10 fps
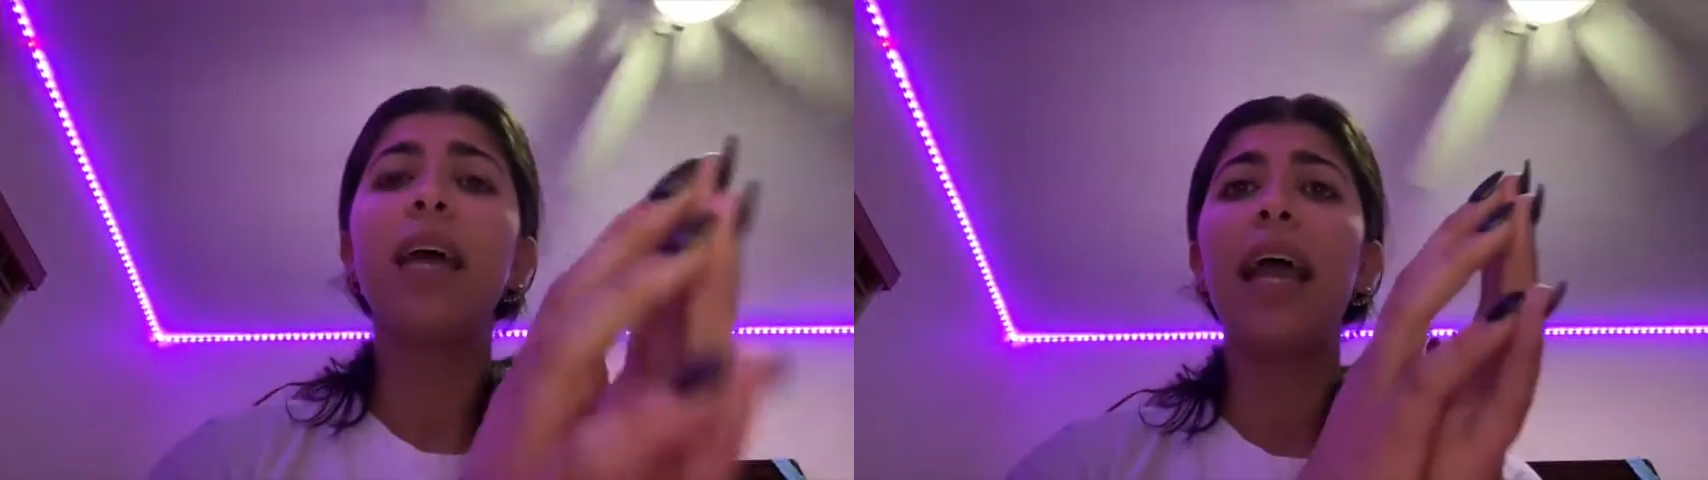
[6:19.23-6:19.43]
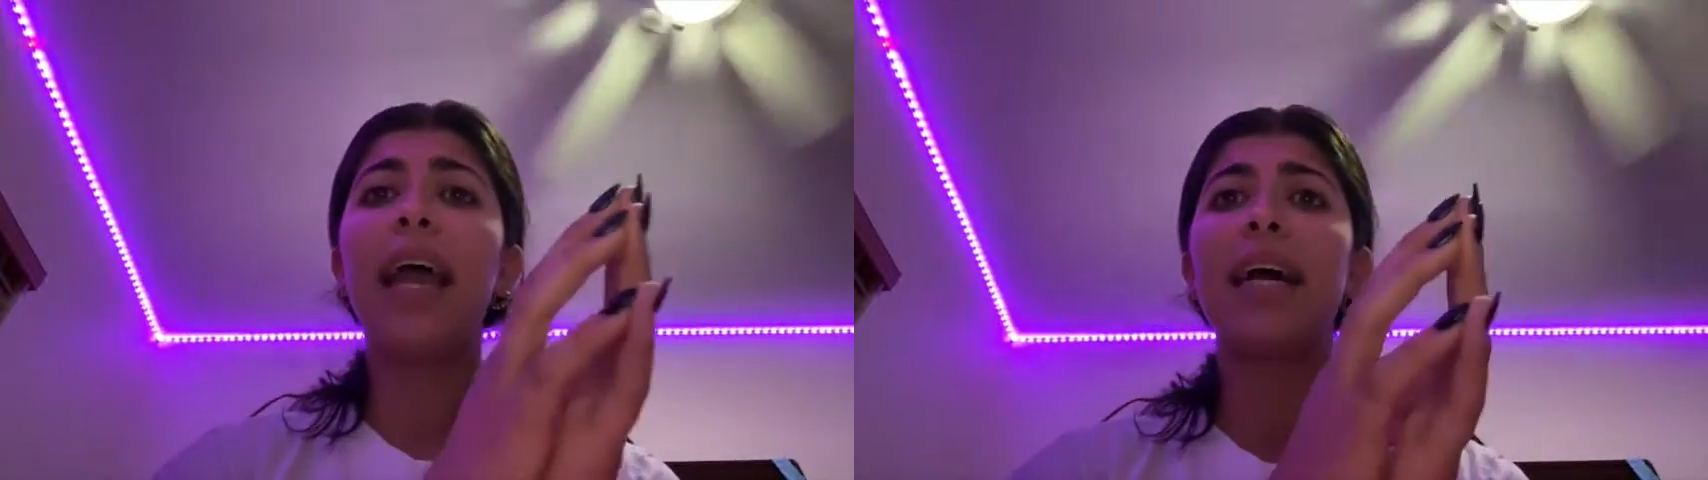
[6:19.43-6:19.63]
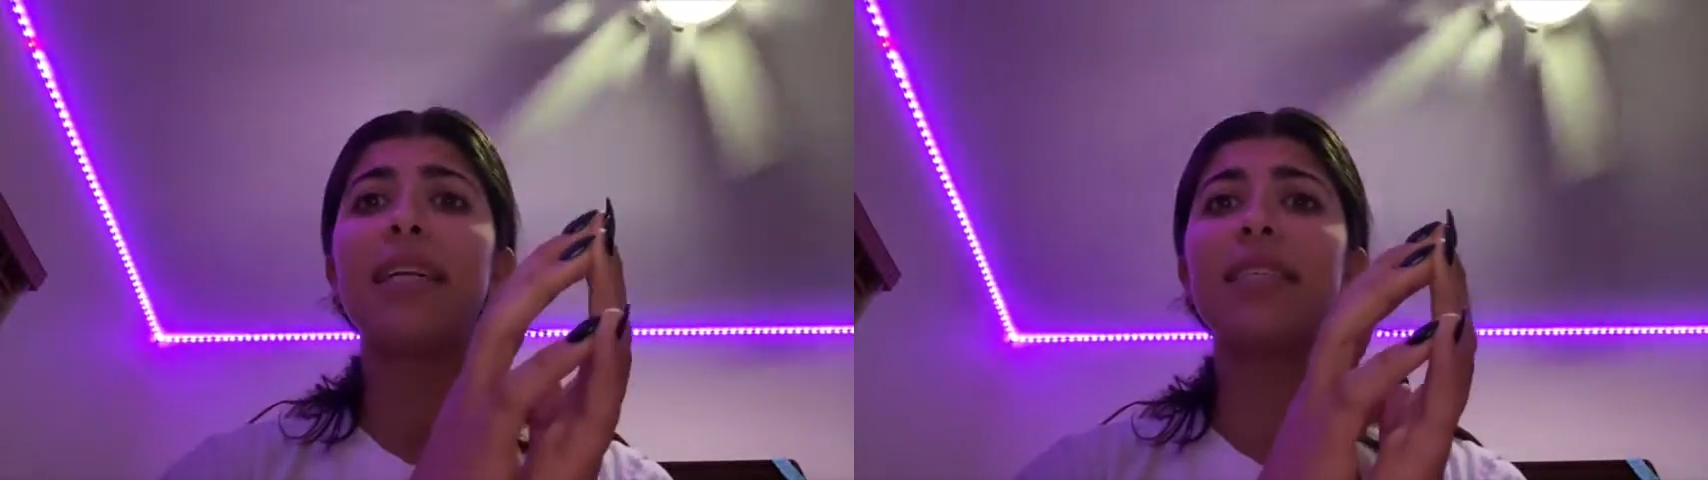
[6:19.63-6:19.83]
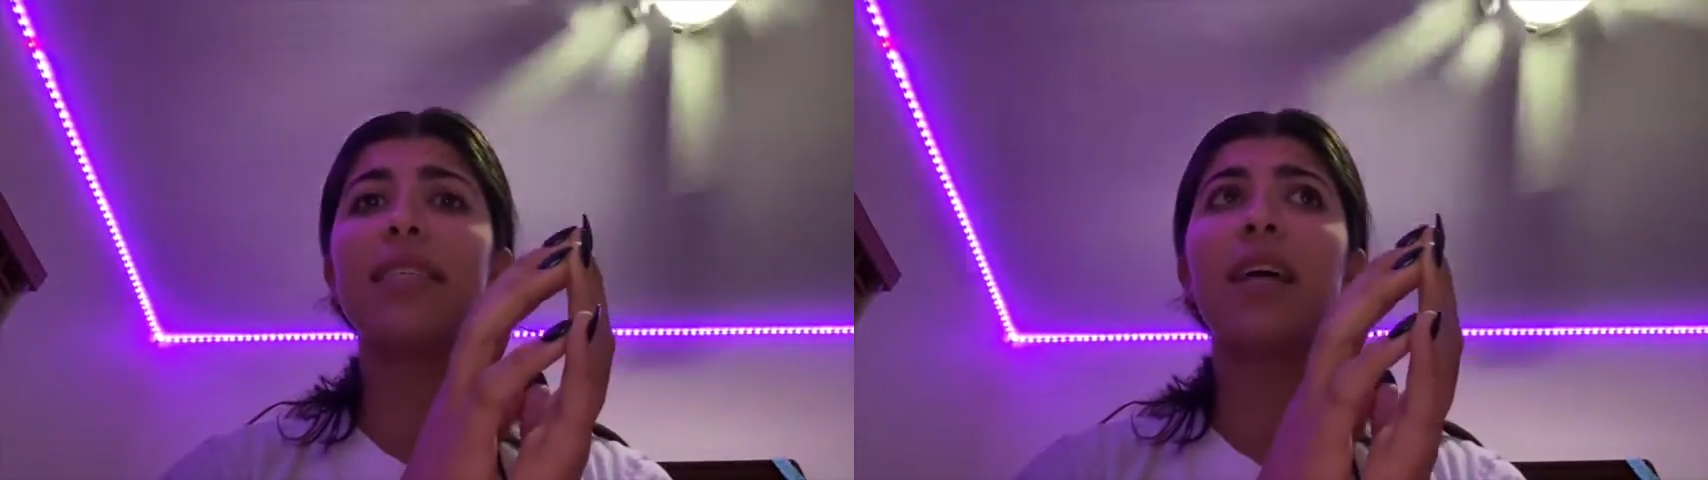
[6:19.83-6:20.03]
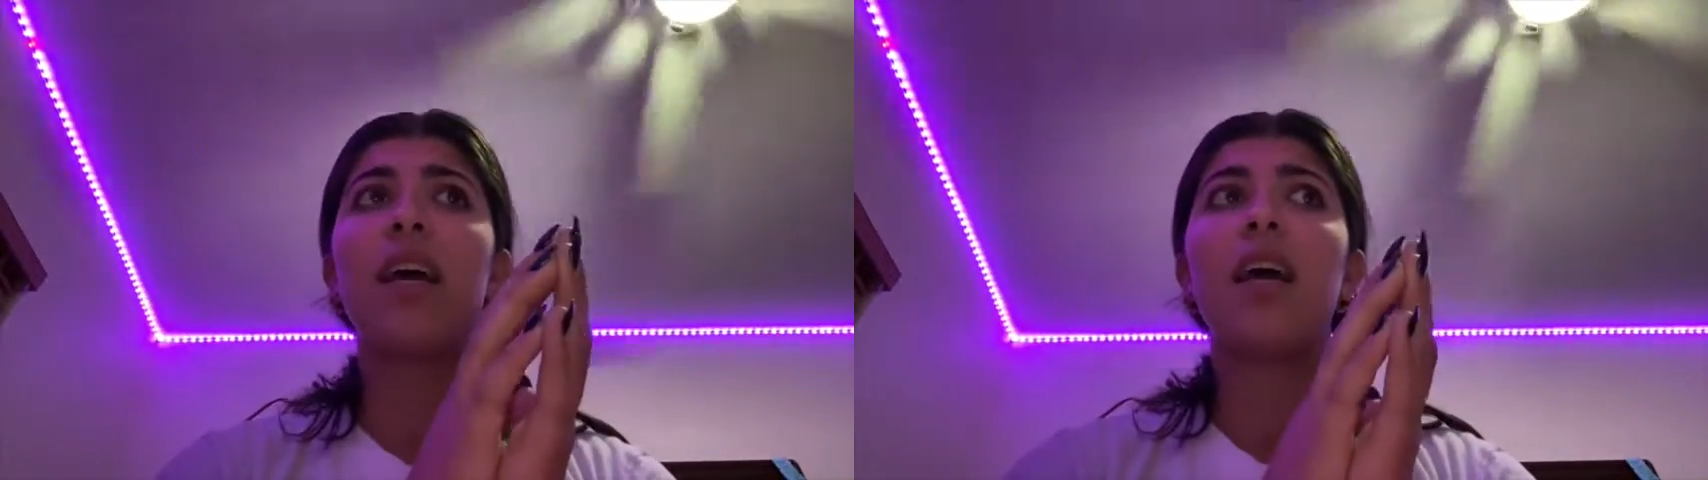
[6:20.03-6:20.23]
and